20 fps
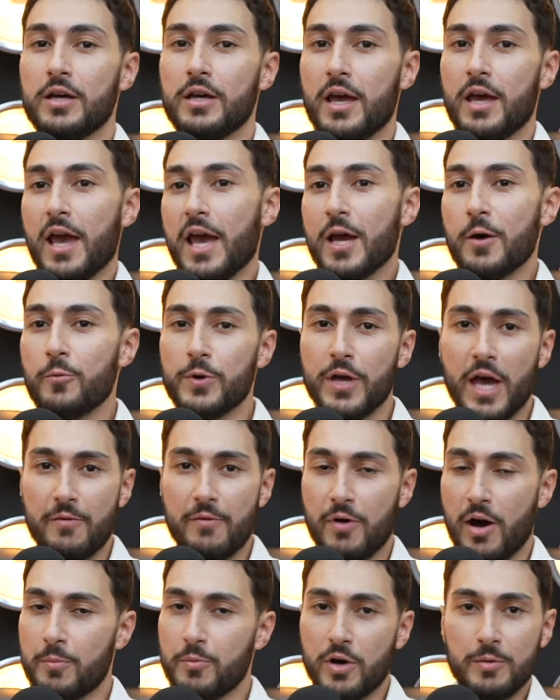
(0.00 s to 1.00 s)
hey we have
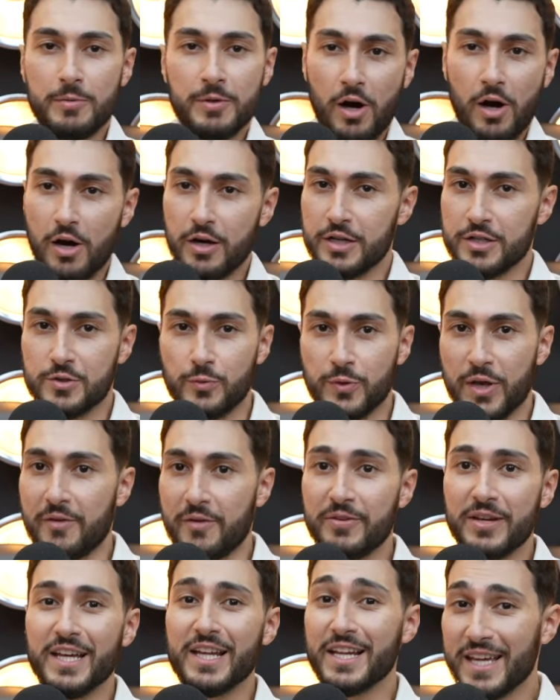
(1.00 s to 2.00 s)
upcoming artists we have
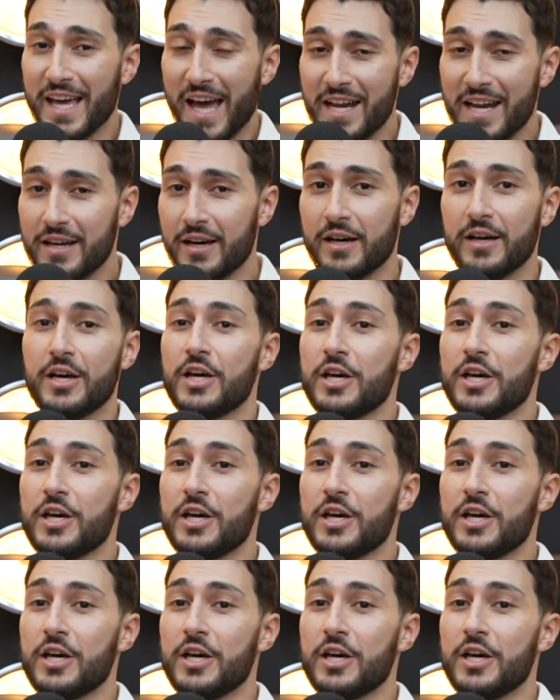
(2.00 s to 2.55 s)
Elyanna